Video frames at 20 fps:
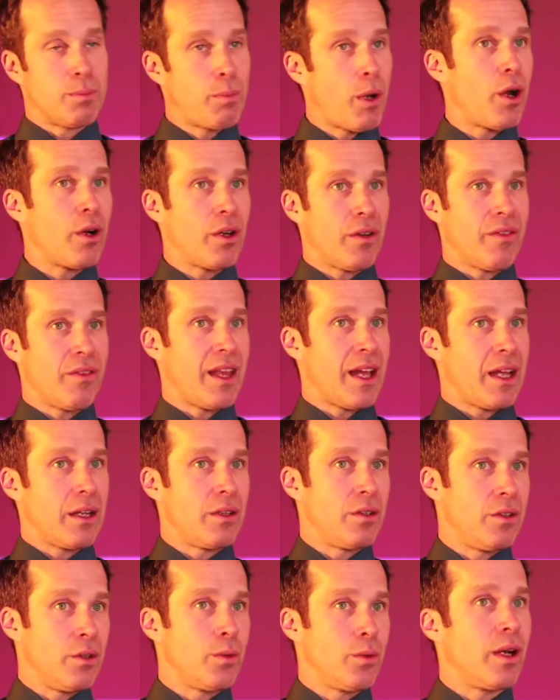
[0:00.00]
was part of
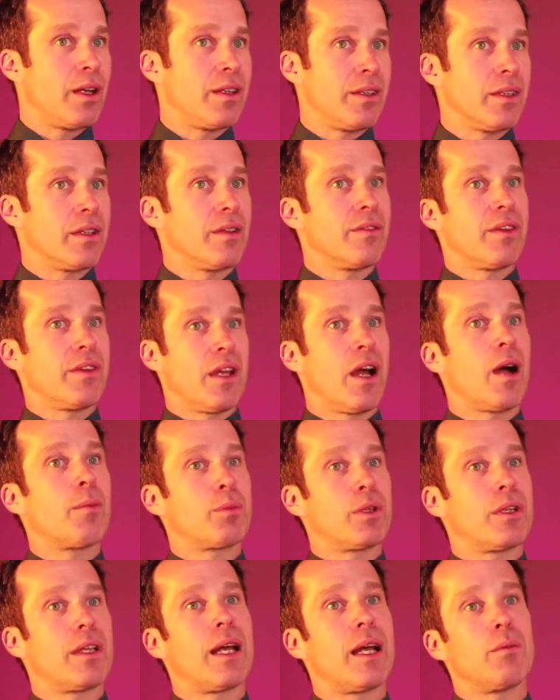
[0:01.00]
that new idea of the
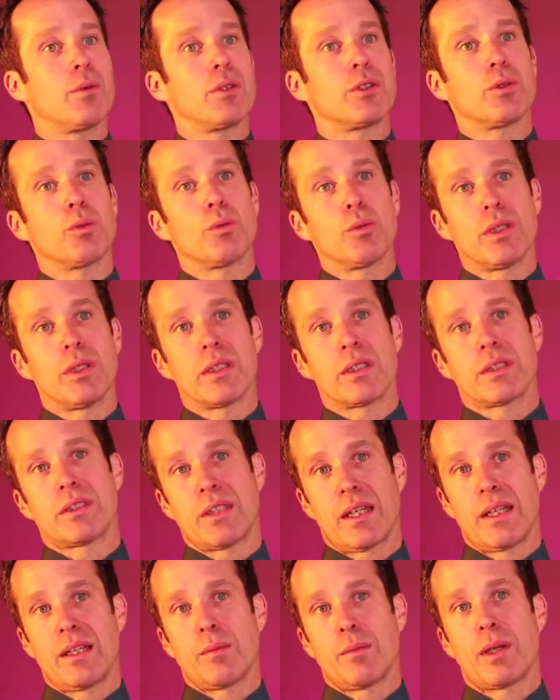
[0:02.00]
Opera Lab, which we're really
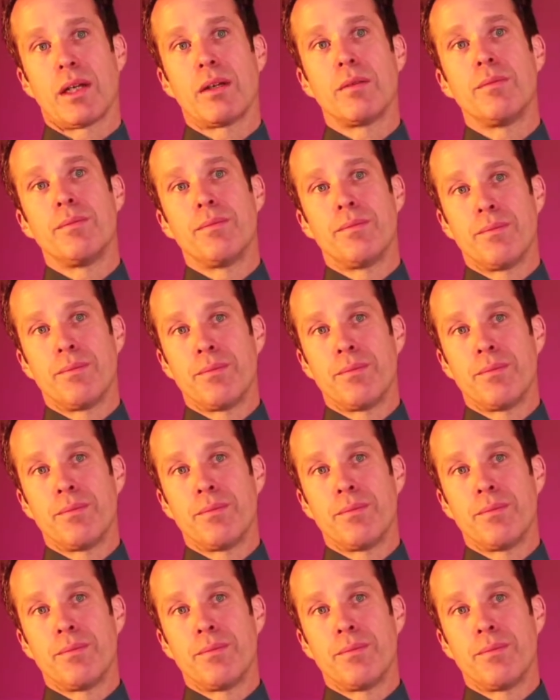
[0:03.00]
excited about.